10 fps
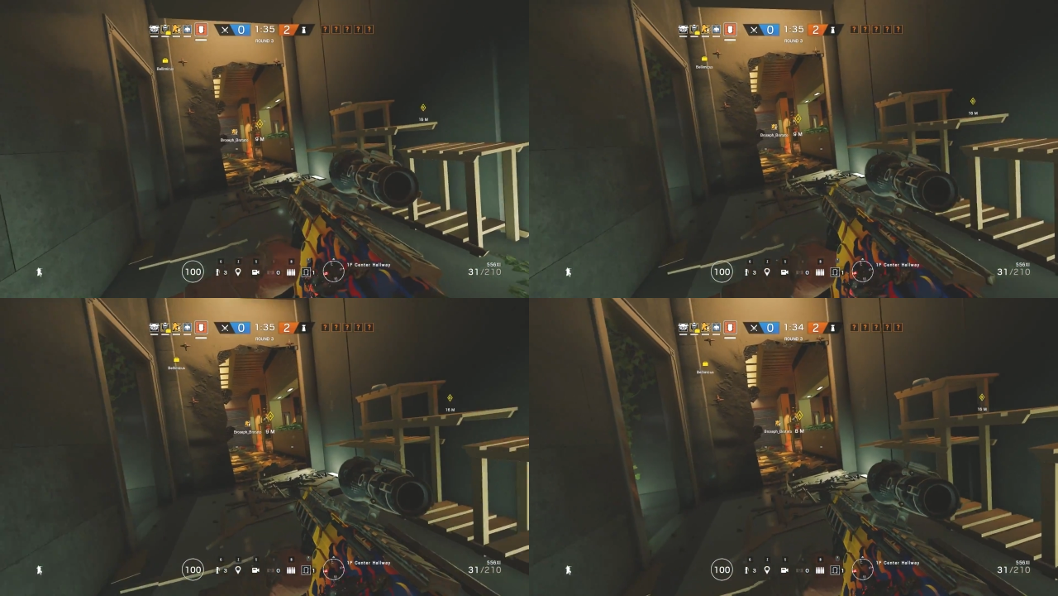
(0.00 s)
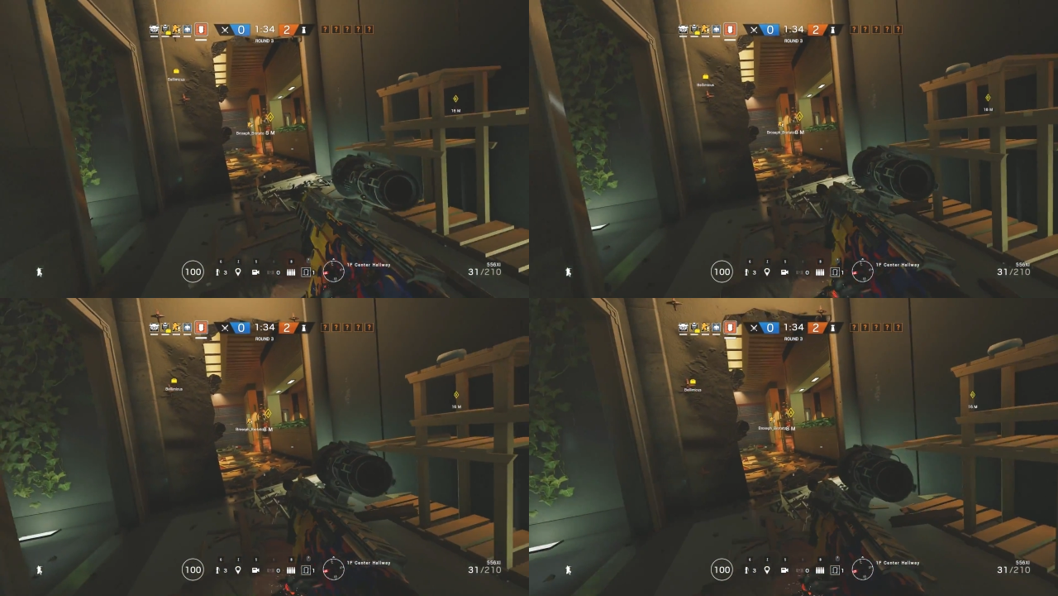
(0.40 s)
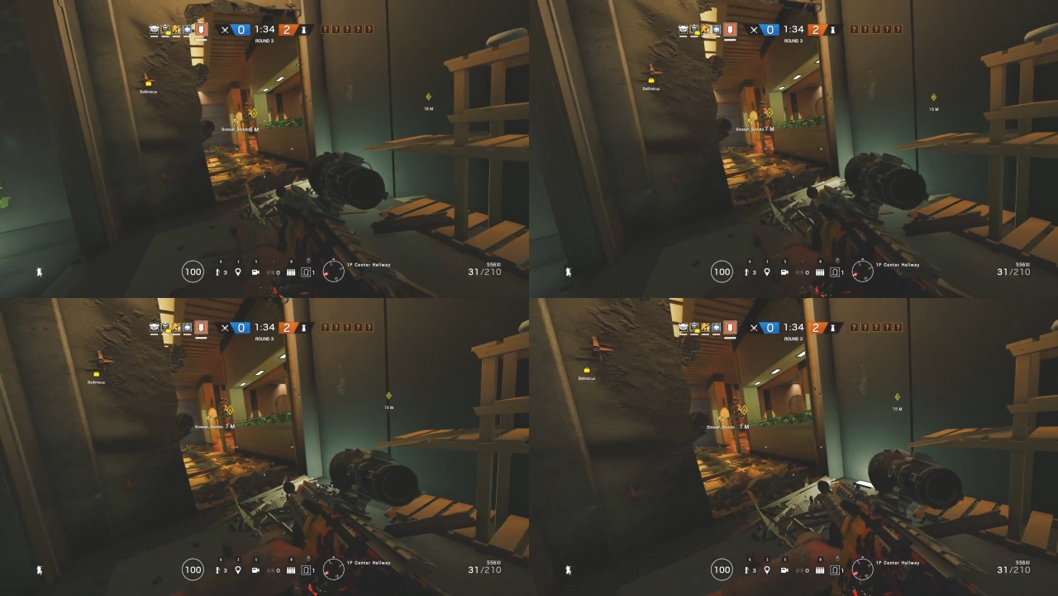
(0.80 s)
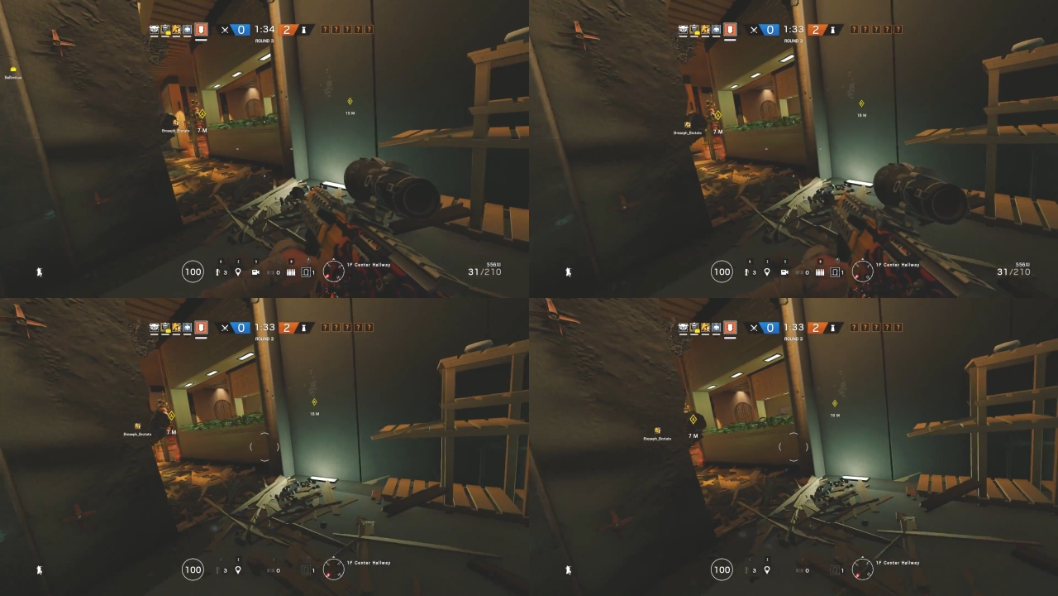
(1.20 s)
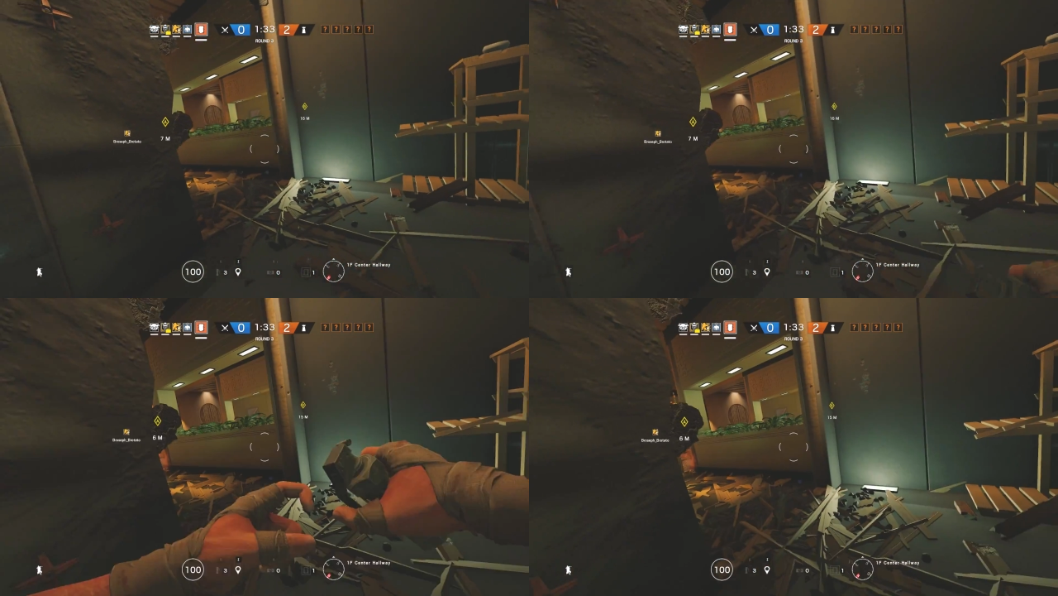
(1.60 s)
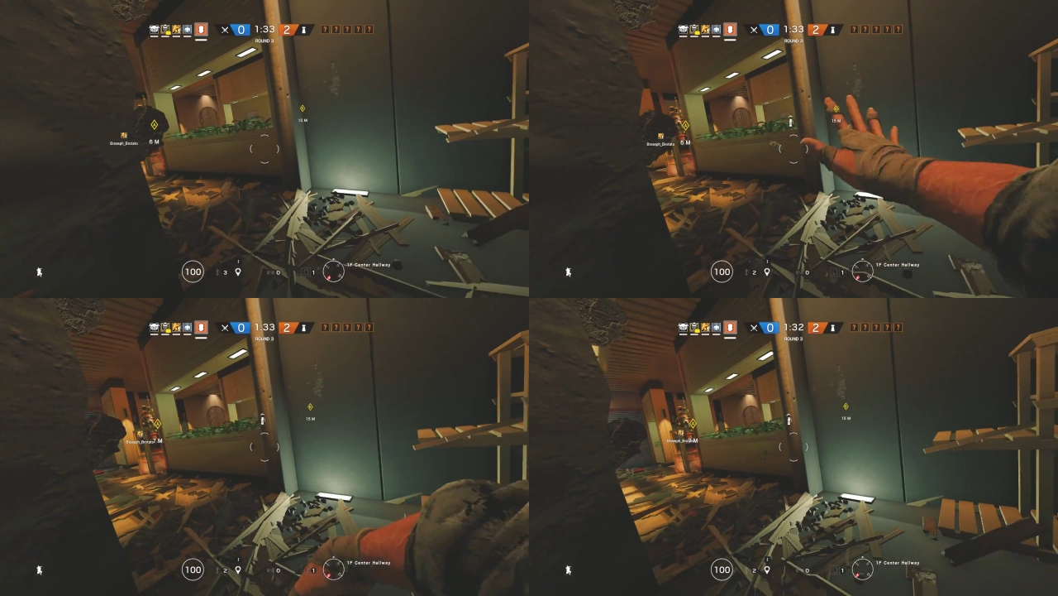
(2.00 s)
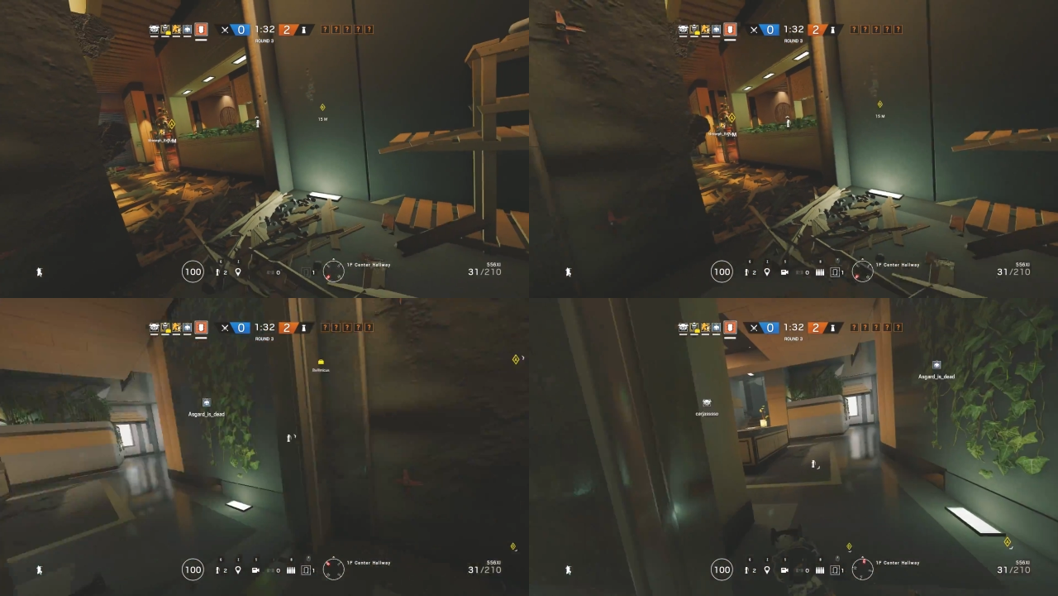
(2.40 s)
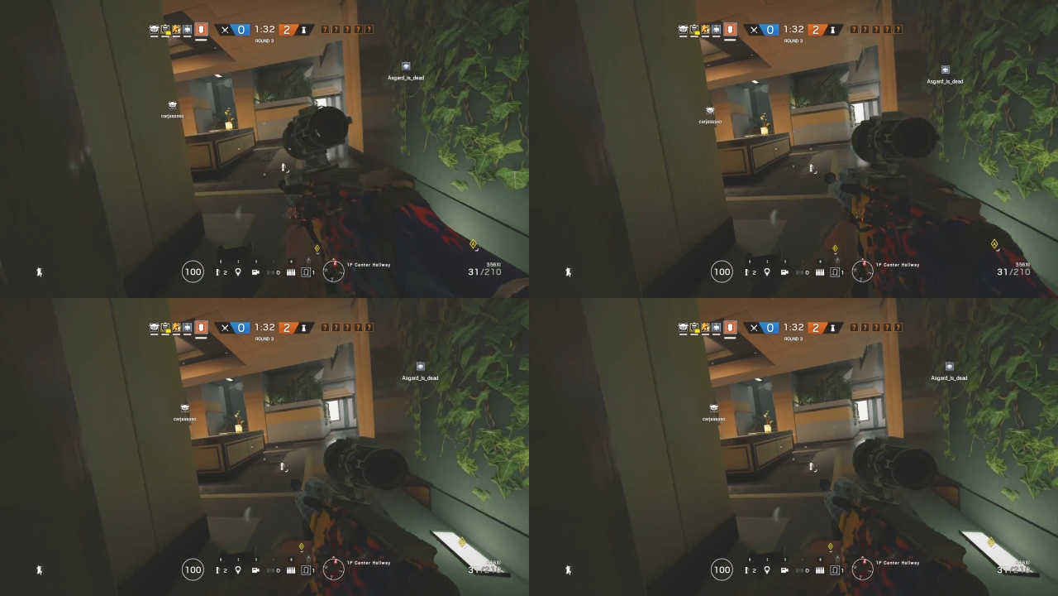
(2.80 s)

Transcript: No face is visible, so there are no lips to read.